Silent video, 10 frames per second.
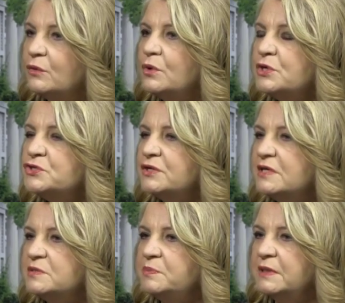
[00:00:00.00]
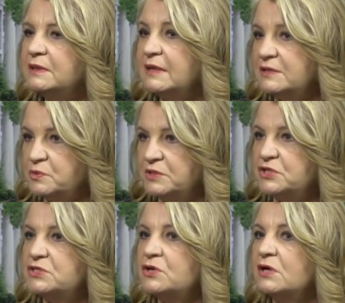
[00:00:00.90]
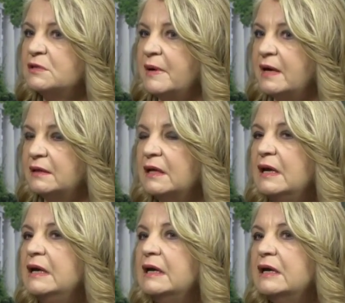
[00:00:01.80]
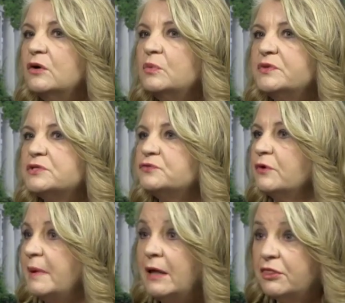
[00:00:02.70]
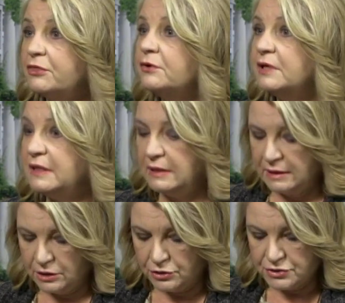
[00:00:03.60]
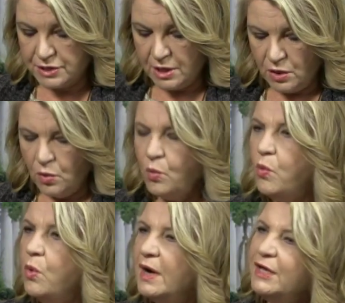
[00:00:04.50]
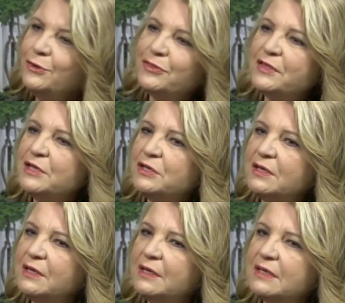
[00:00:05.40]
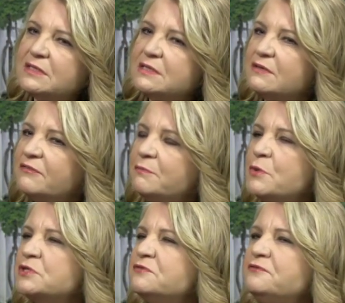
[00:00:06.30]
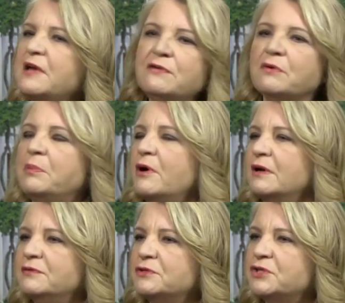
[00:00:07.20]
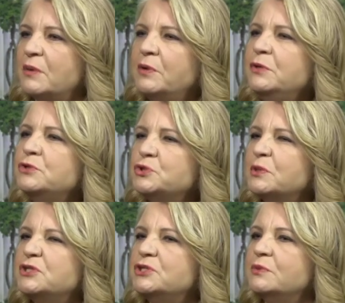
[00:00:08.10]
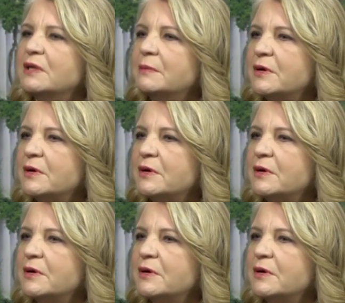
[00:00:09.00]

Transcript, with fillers: the, orchestra has been, as we just talked about, here with us for about thirty years. What do you think is the most favorite part of your job? What do you enjoy doing the